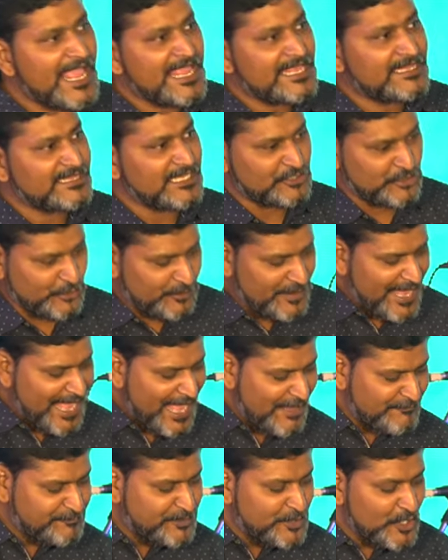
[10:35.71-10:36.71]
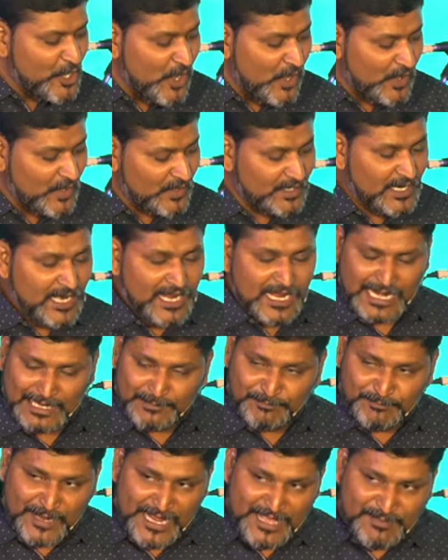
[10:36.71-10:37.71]
pray that you may have pure
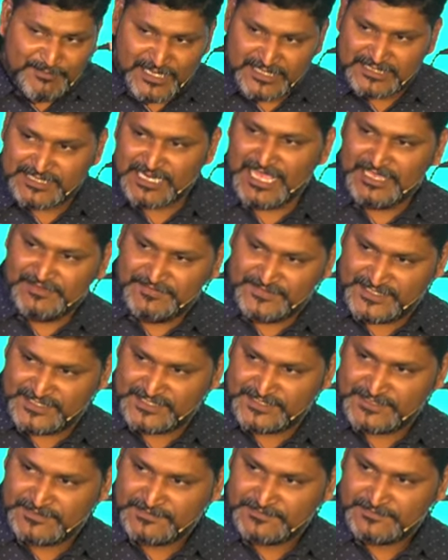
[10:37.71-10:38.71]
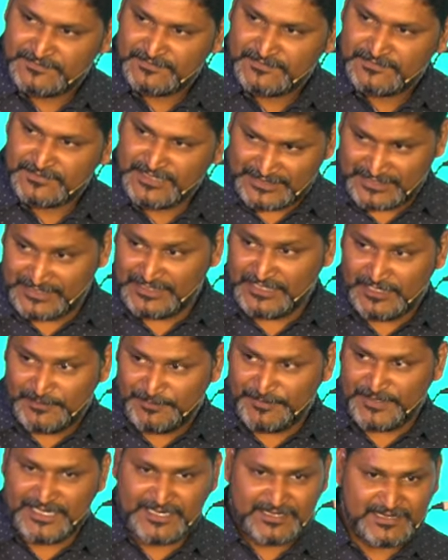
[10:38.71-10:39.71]
and blameless lives. That's the
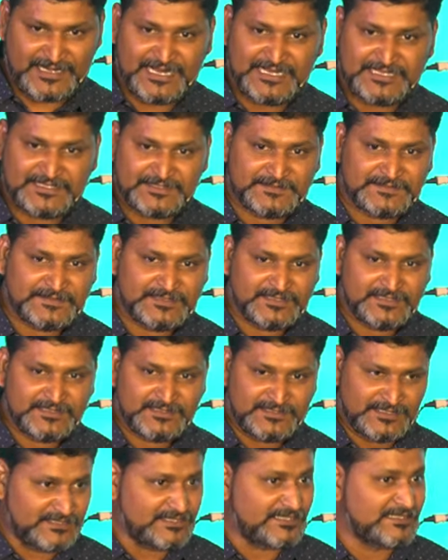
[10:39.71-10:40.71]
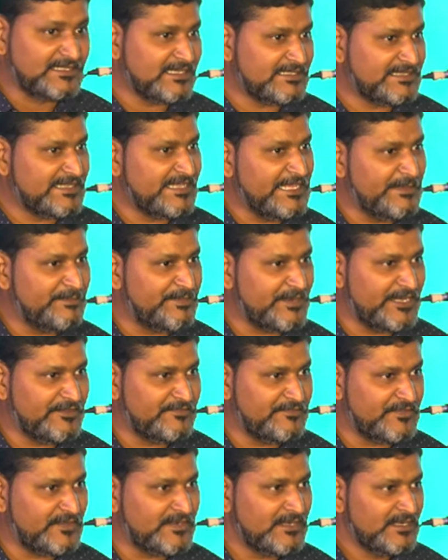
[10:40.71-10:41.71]
third prayer, right? That's the third thing he
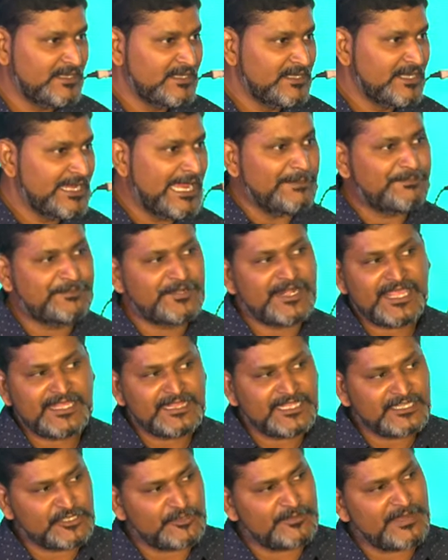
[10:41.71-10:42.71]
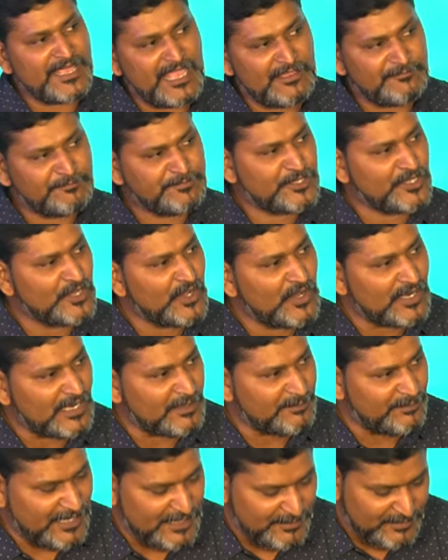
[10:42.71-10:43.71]
prayed for. I pray that you may have
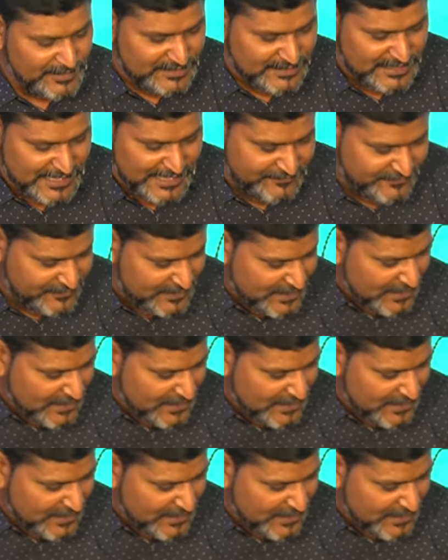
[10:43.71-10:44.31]
pure and blameless